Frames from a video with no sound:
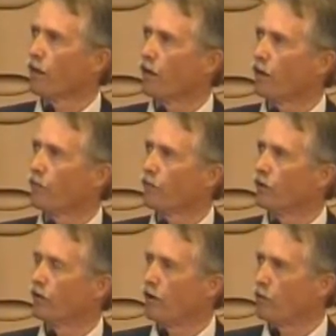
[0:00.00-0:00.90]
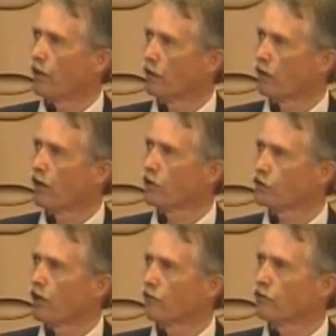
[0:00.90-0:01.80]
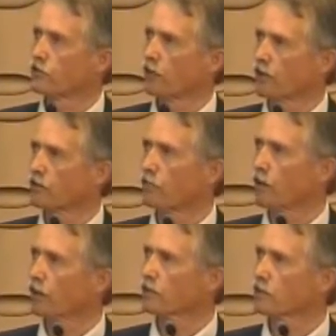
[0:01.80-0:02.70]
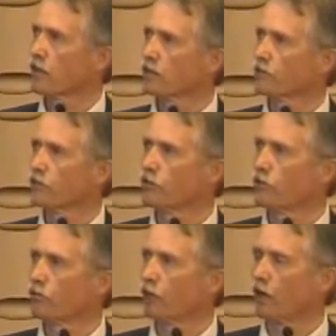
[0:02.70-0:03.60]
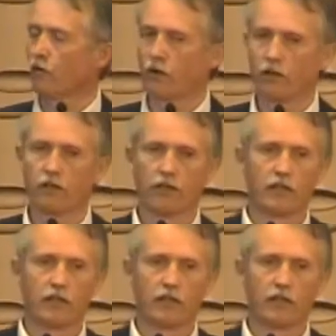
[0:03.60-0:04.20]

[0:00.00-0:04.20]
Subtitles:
about a large office desk, about the size of a sheet of plywood.